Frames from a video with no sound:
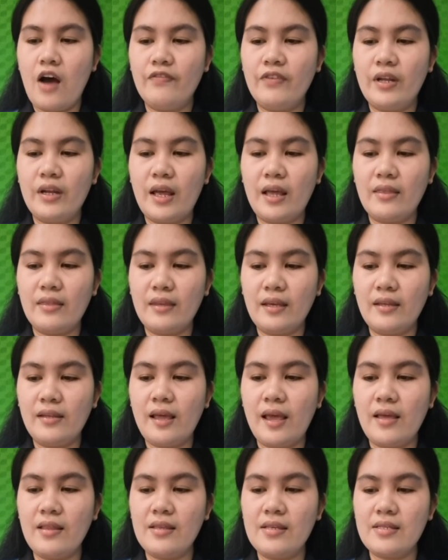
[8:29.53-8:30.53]
of the
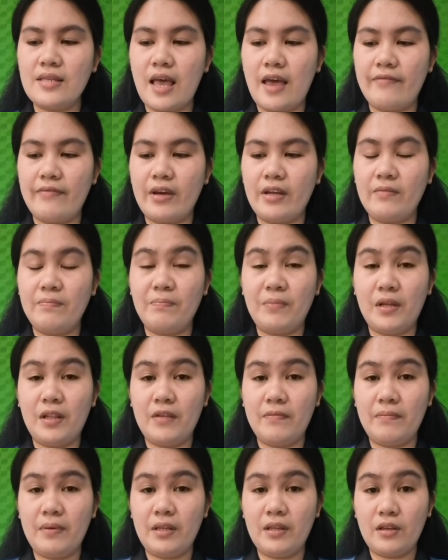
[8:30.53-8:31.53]
1987
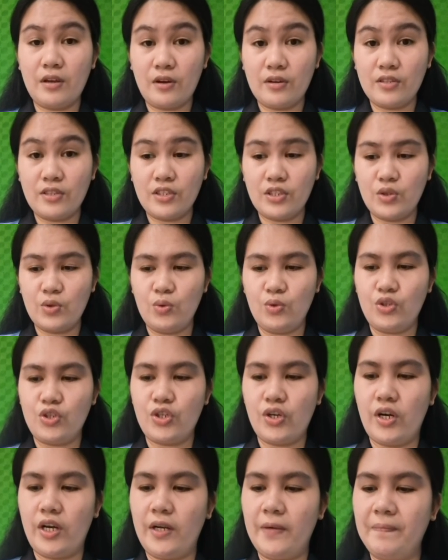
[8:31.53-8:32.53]
Philippine
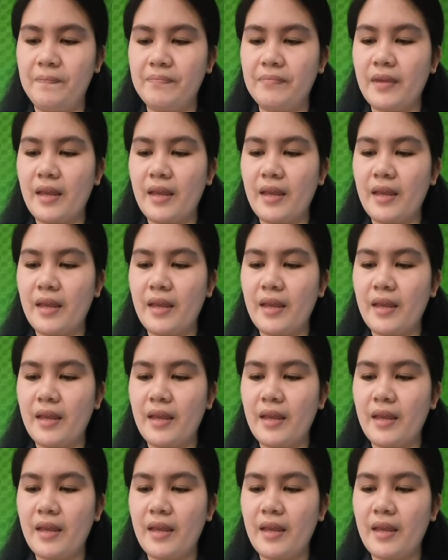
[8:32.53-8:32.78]
Constitution.